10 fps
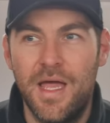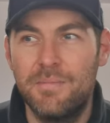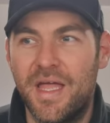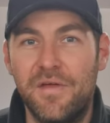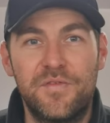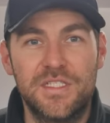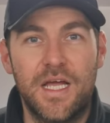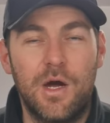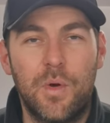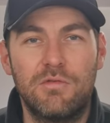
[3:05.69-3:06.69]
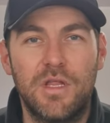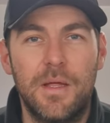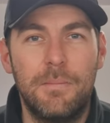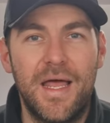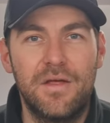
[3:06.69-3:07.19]
but if, for say, I want to run the
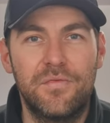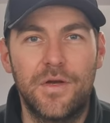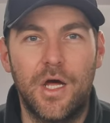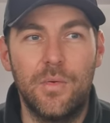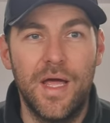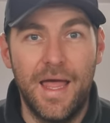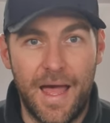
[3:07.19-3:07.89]
Melliflow